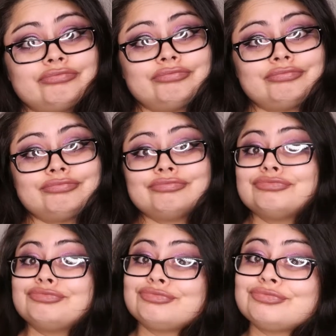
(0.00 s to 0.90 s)

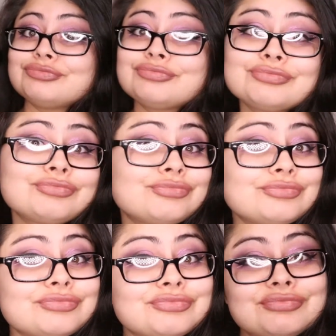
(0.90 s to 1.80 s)

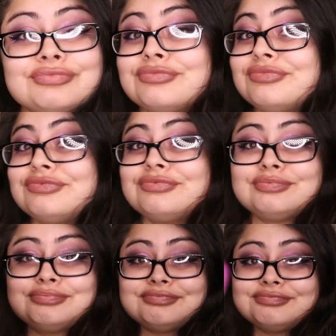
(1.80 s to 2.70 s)

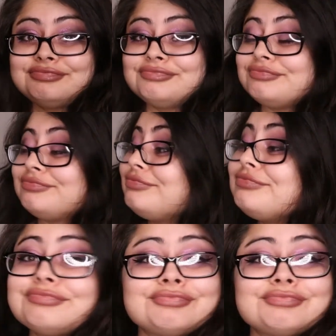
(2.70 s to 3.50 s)
No one is speaking in this clip.